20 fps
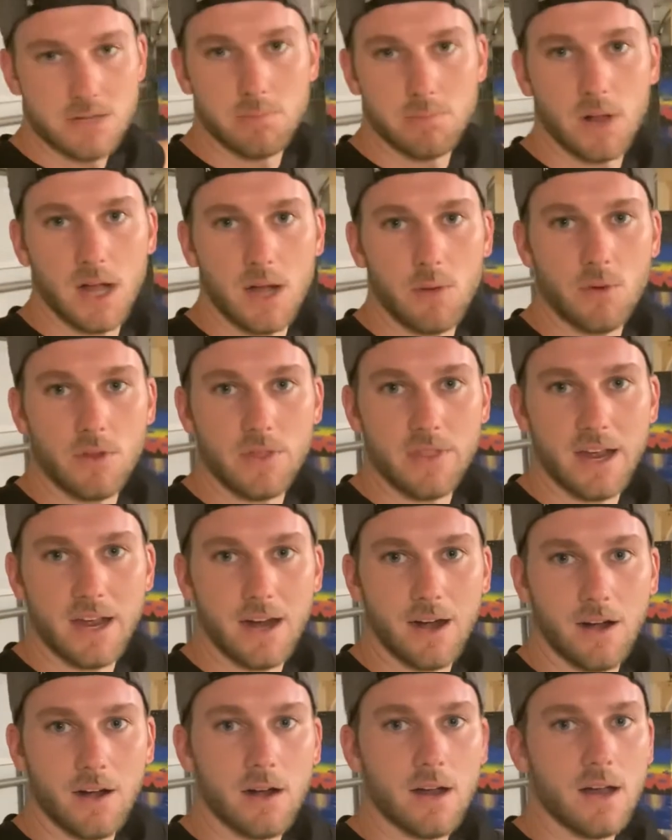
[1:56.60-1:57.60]
of plywood
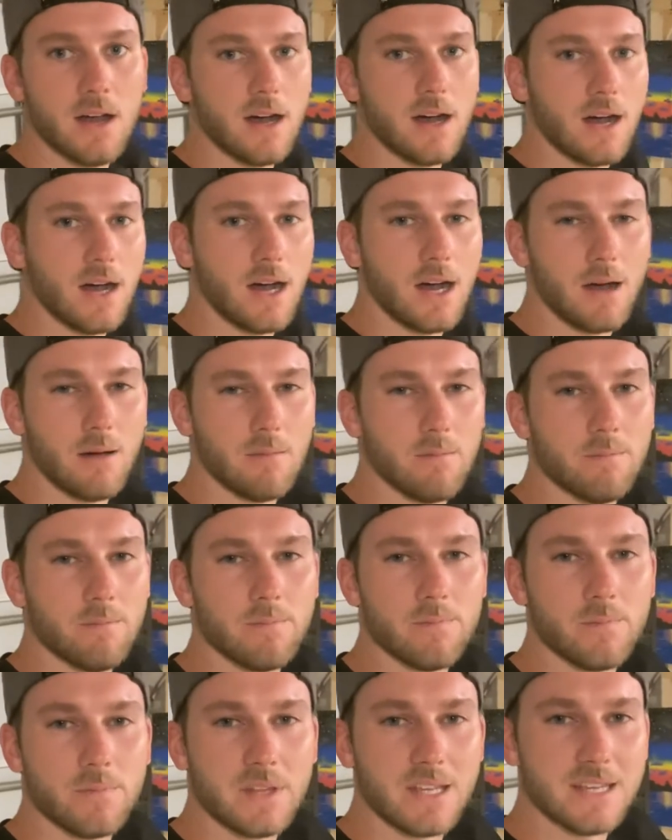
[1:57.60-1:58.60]
there. Um,
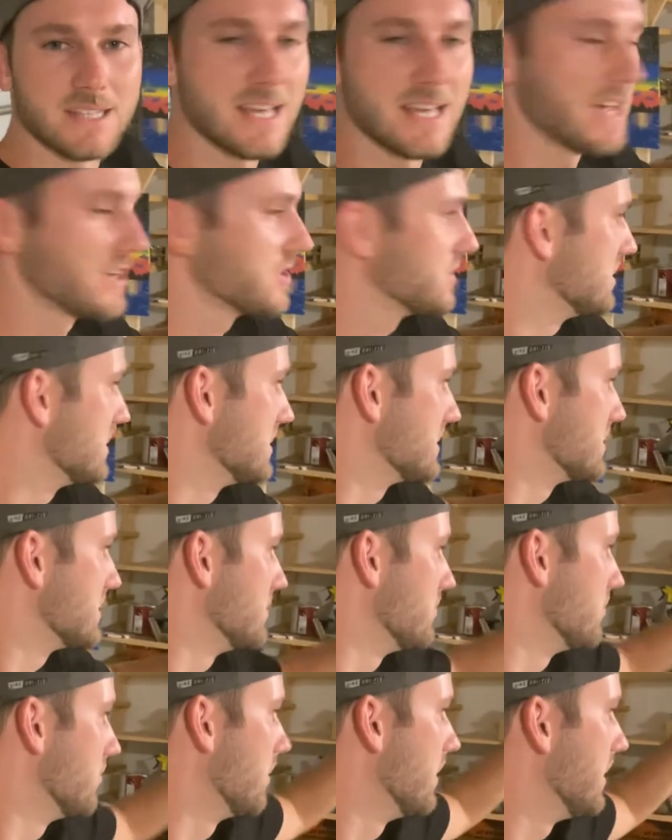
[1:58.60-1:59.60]
the intention is
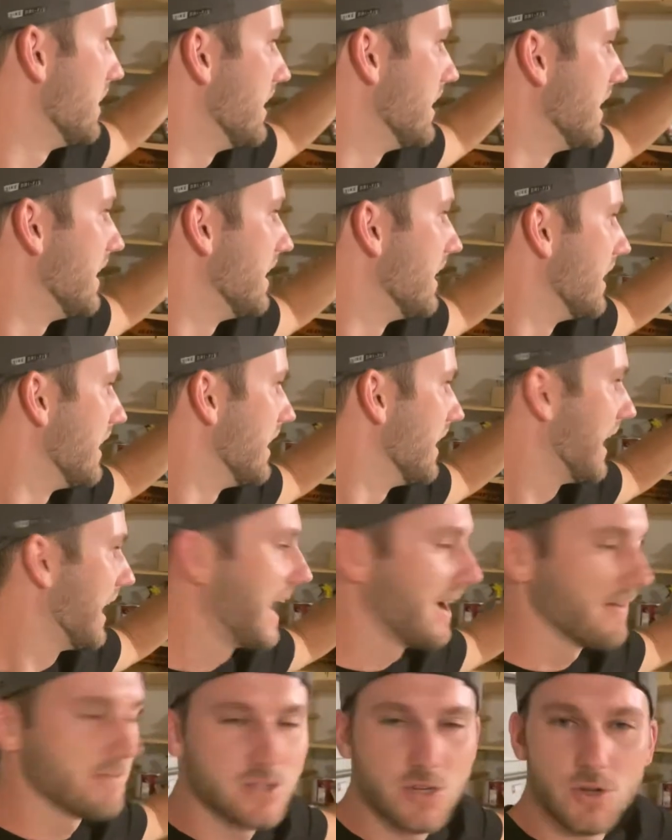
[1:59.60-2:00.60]
to
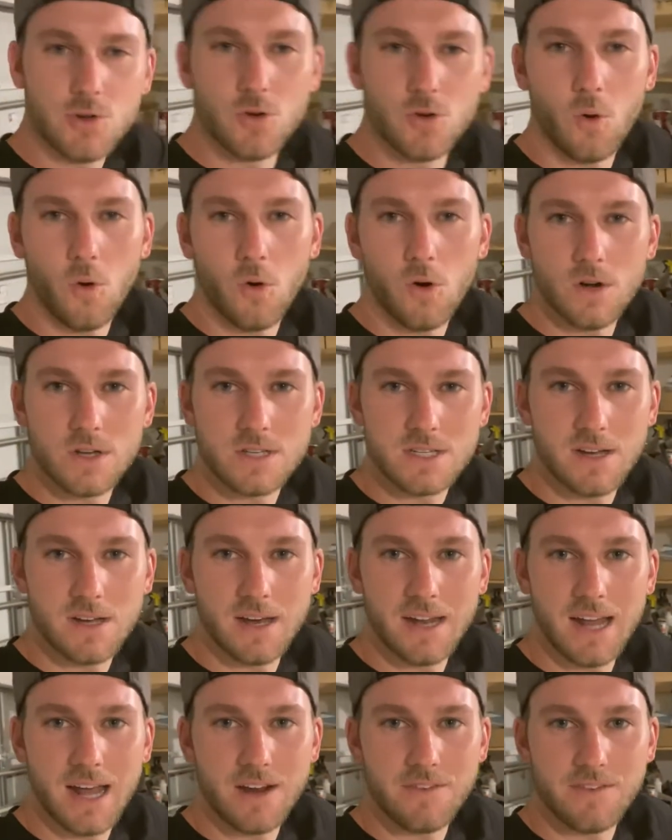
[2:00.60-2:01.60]
have two doors
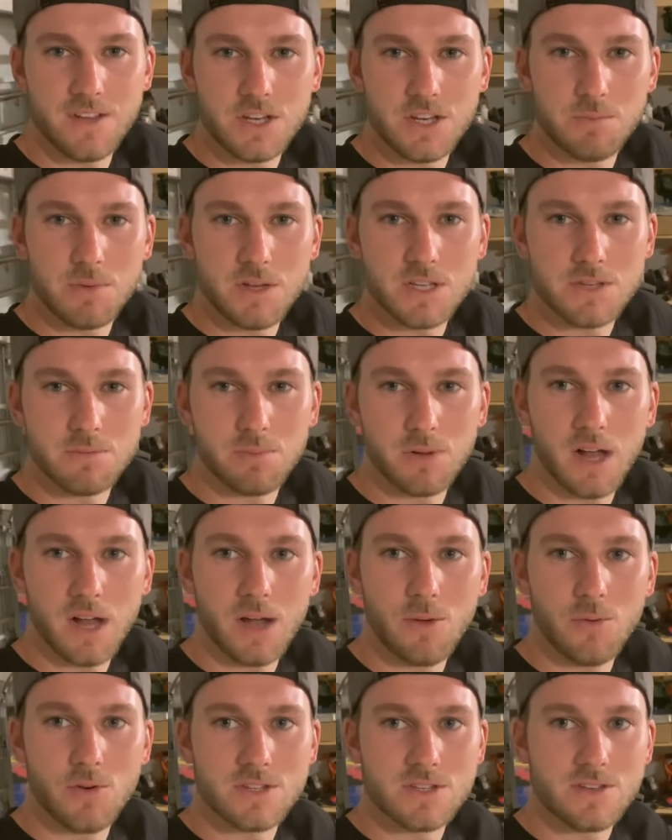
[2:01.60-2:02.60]
cut out of each piece of
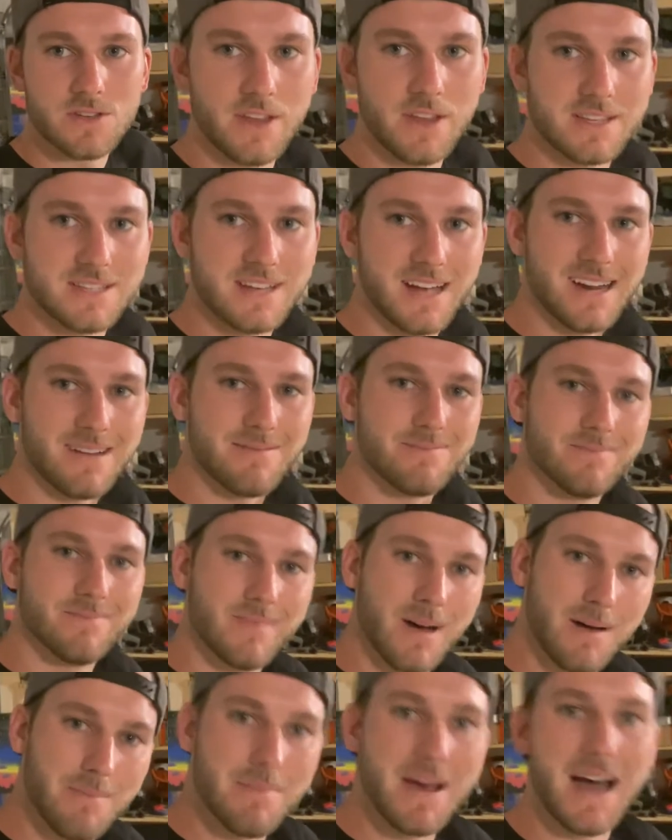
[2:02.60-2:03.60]
plywood it's not a,
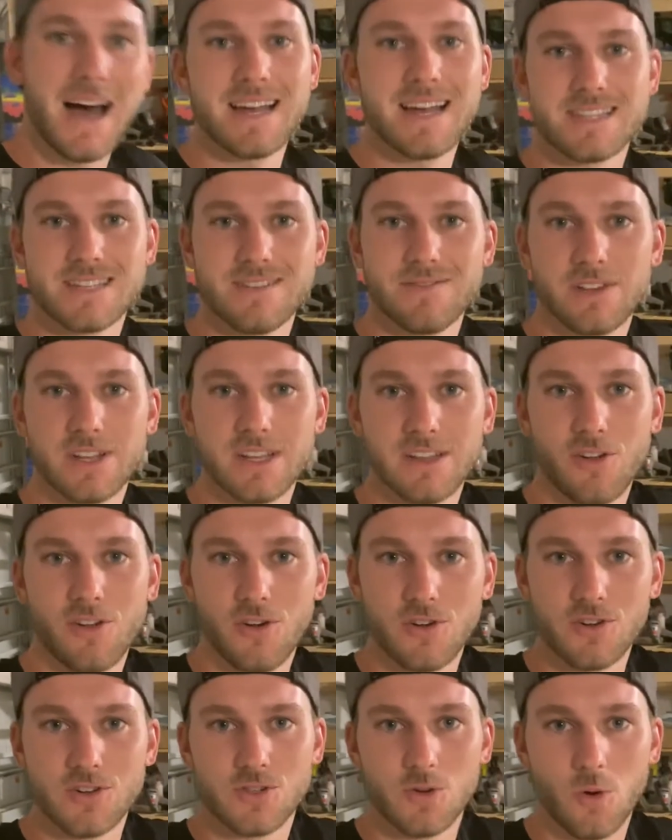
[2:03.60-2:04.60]
a massively
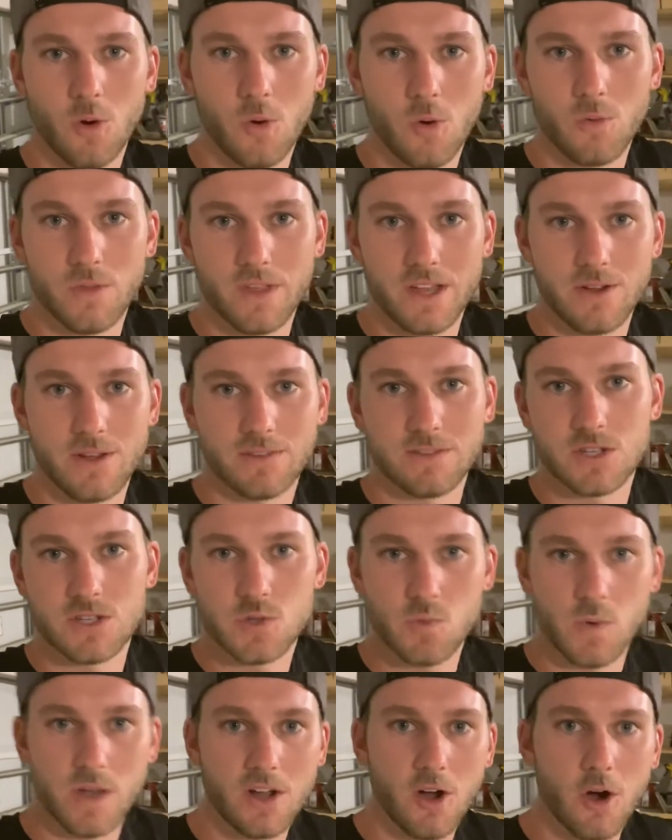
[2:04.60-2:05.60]
large door that you have to
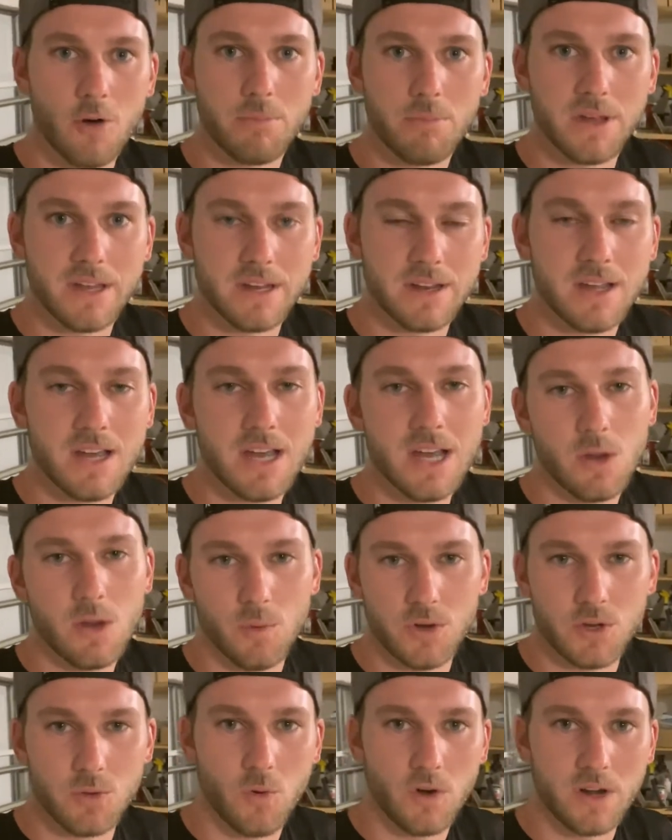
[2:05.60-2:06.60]
swing open
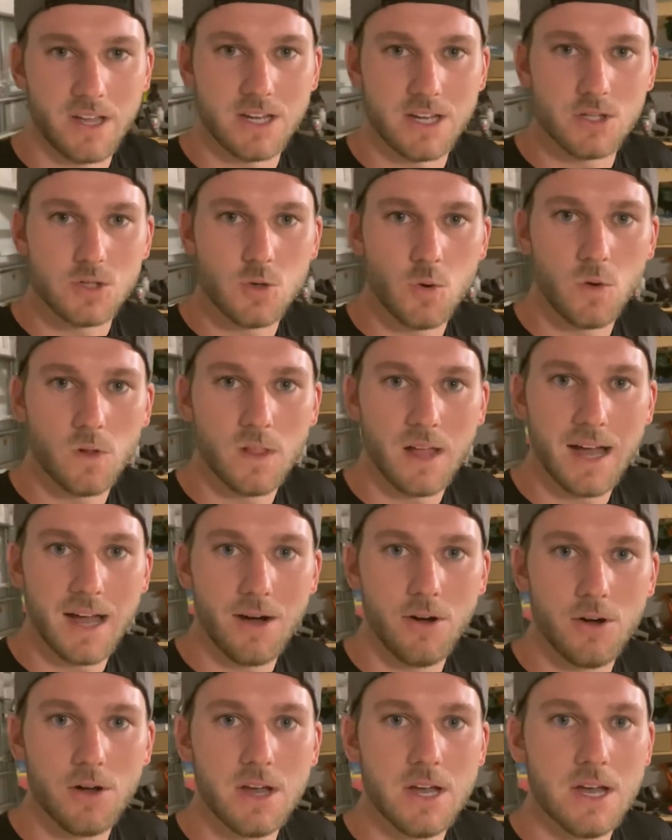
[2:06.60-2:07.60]
when you want to get a tool
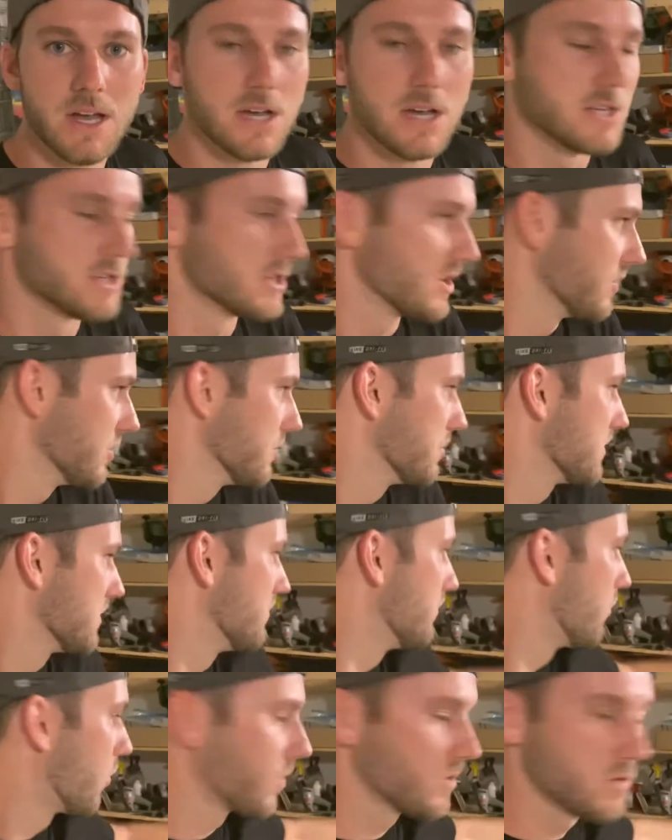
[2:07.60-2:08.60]
out. So there'll be
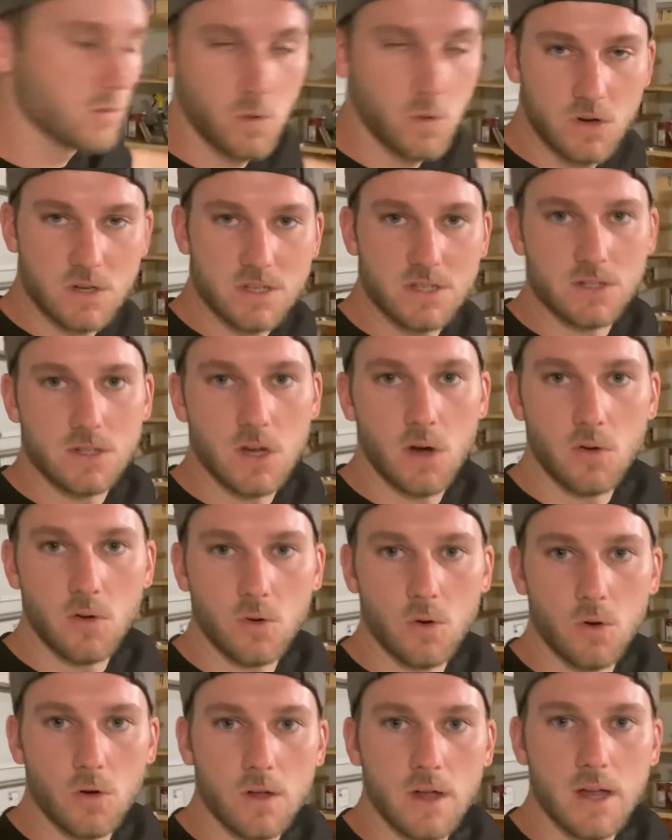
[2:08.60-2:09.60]
four doors in
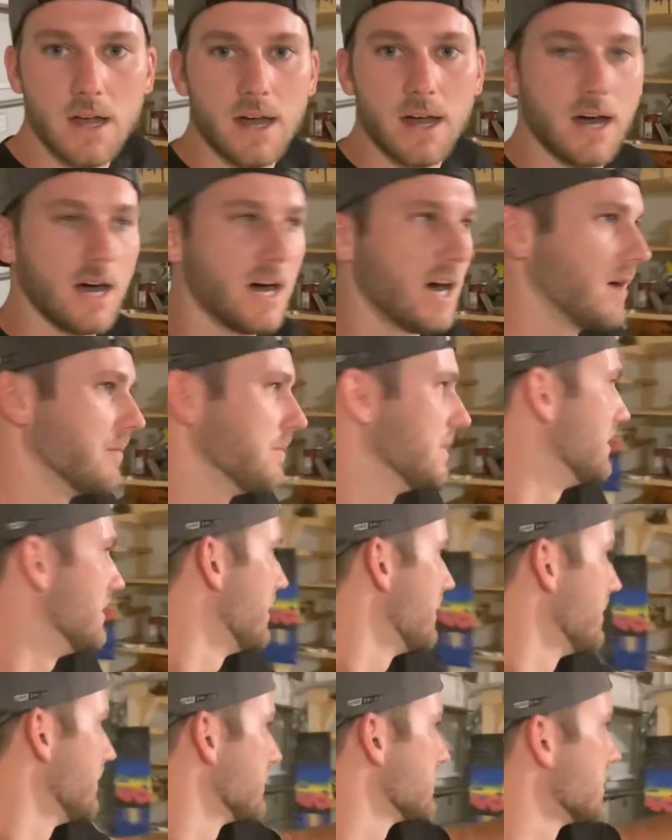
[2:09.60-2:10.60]
total, um, and
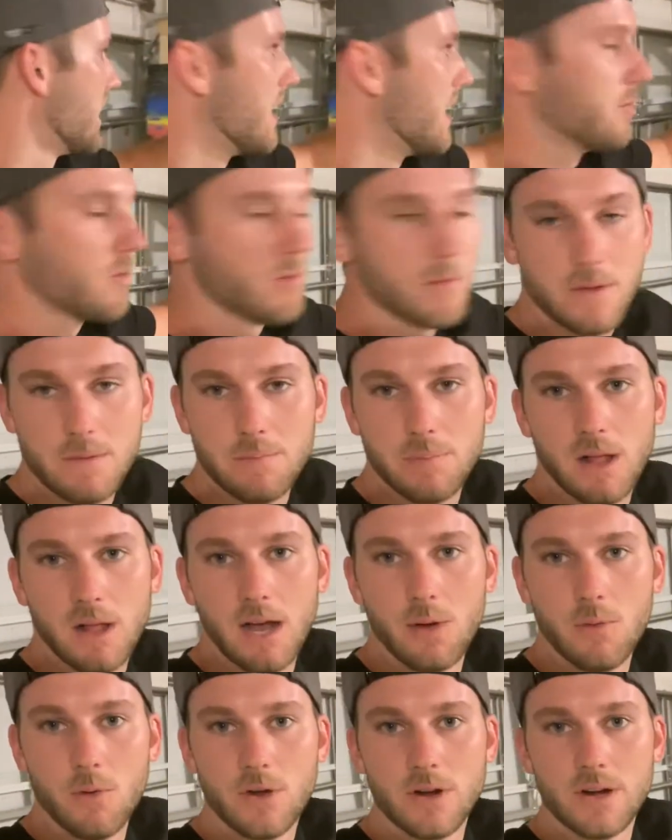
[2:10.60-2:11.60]
then the top will be
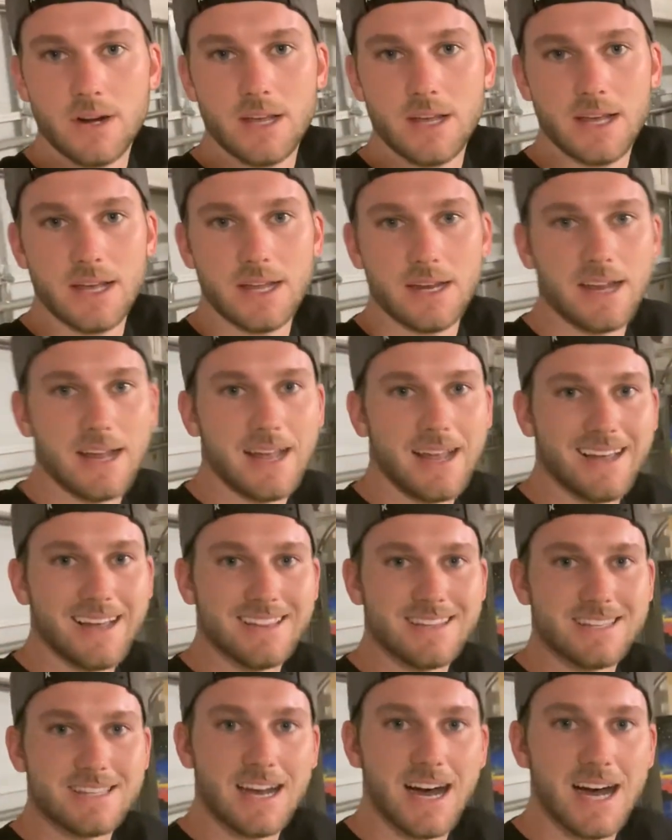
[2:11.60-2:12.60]
plywooded in and
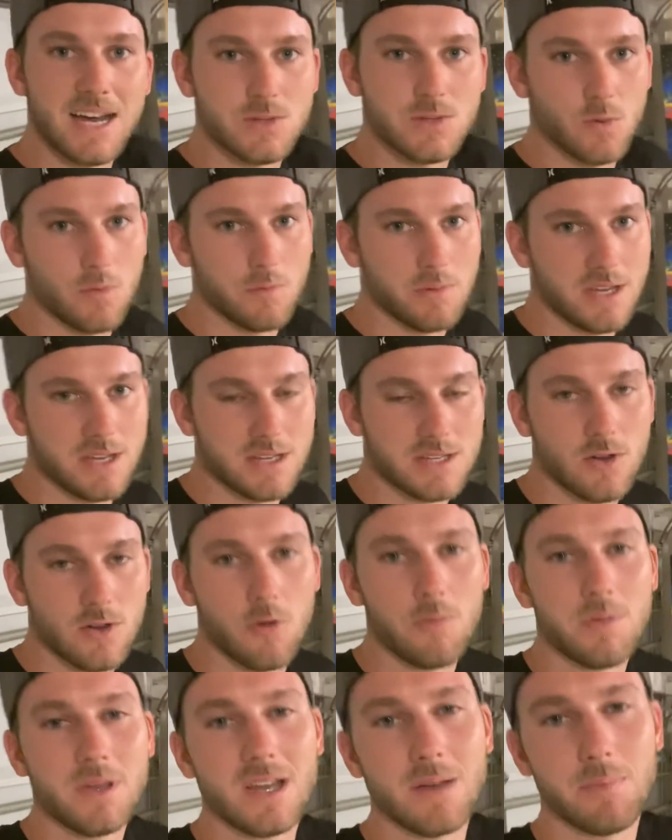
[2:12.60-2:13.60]
the sides will be. So
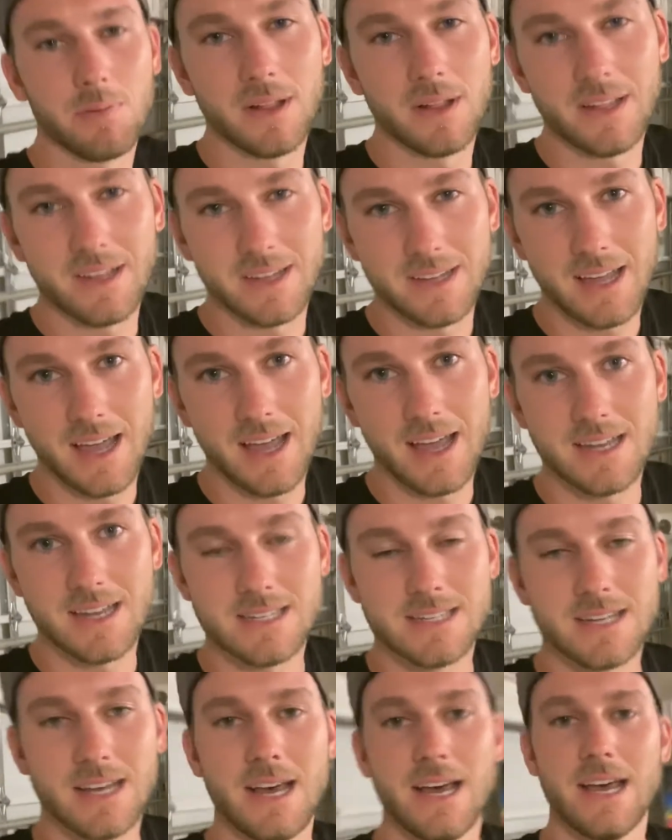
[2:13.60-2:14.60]
it'll be completely encased.